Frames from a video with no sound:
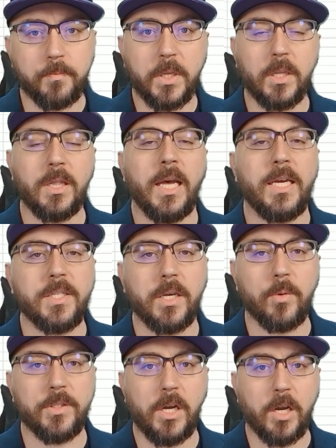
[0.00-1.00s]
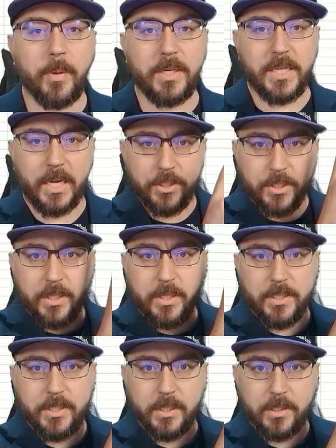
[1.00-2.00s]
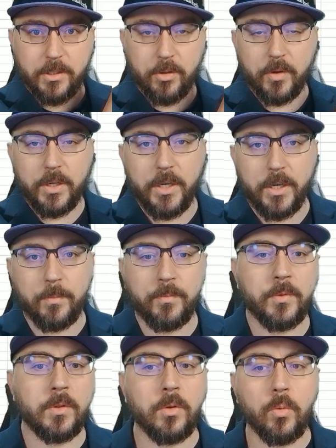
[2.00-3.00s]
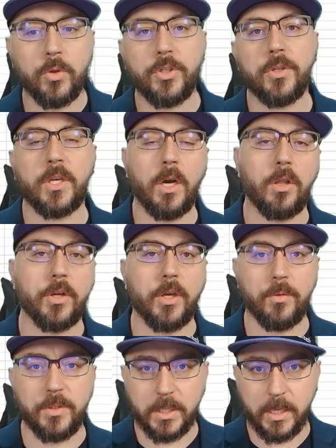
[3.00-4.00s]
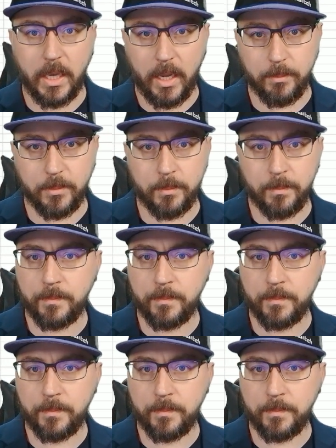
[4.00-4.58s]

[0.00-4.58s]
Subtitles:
And the last thing I want to talk about is actually these things over here, which are the color codes in game.